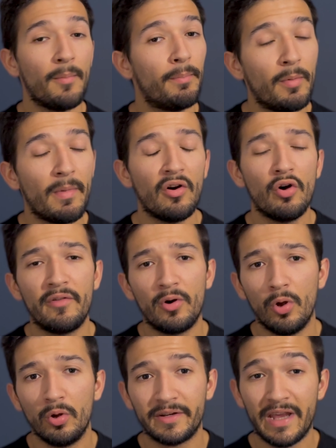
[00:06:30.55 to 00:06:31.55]
But my
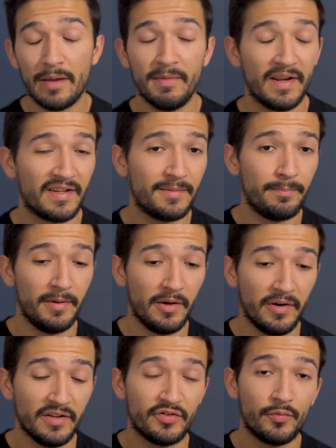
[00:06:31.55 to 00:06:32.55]
overall gaming
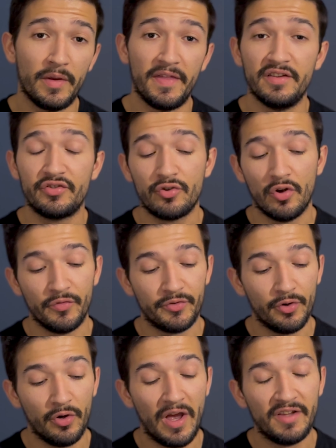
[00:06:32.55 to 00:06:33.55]
experience with this
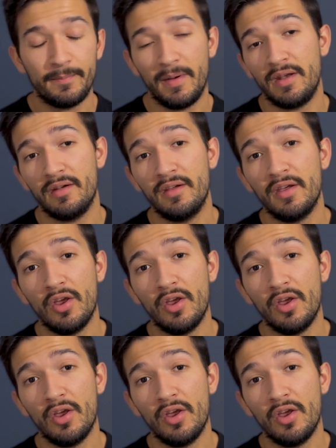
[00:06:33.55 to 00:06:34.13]
console has been